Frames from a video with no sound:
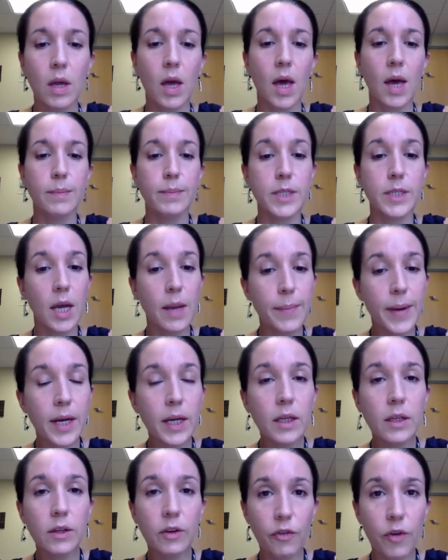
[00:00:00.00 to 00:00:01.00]

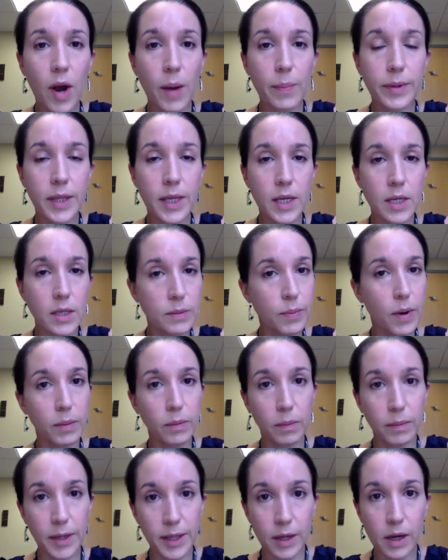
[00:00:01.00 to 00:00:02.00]
Diabetic nephropathy is
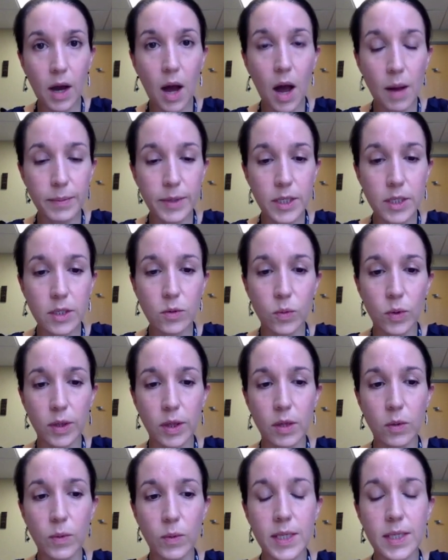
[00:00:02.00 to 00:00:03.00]
probably the commonest one
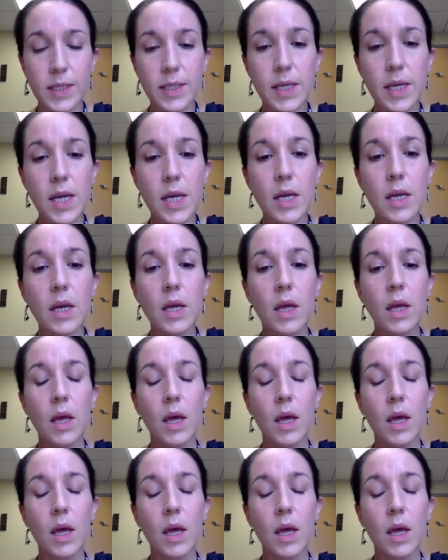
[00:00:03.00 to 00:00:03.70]
that we see.